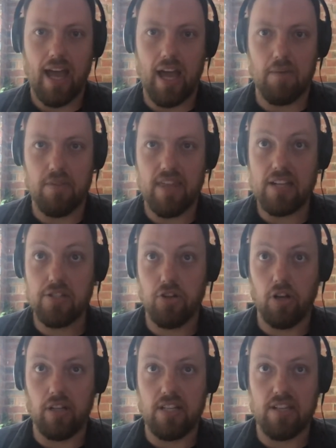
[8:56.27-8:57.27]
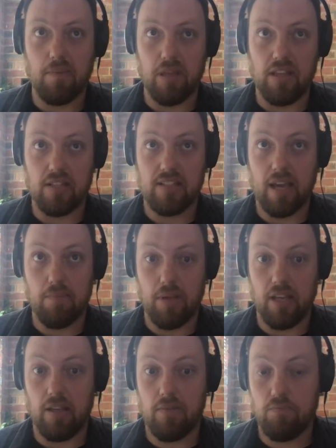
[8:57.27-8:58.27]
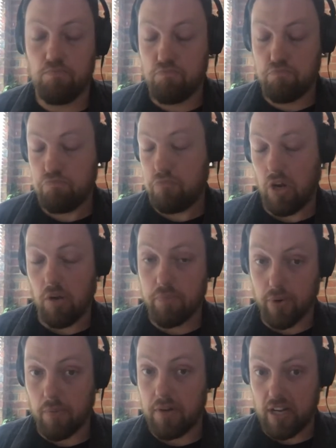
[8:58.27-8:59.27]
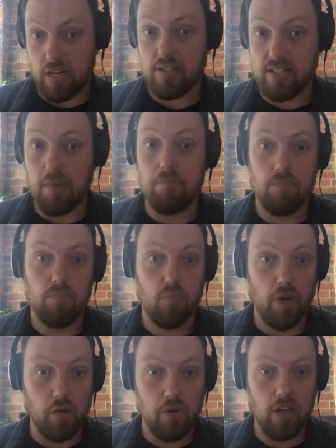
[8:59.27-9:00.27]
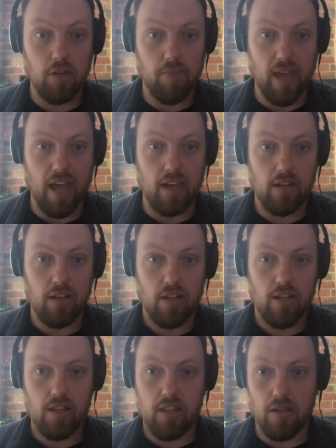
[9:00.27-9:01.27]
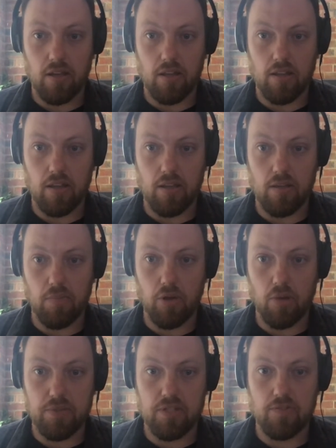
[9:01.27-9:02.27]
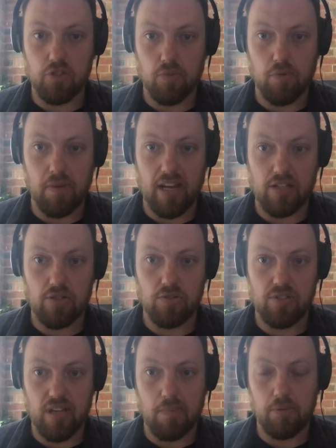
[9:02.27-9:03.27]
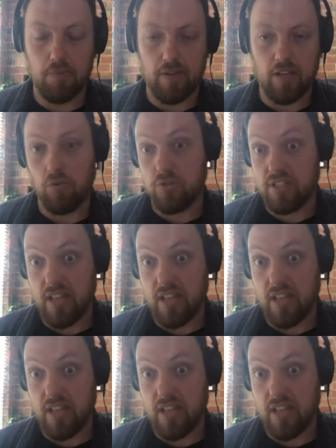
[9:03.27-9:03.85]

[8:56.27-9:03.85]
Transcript: That's certainly something that's kept being, prominent in some rhetoric about the purpose of super being to supplement or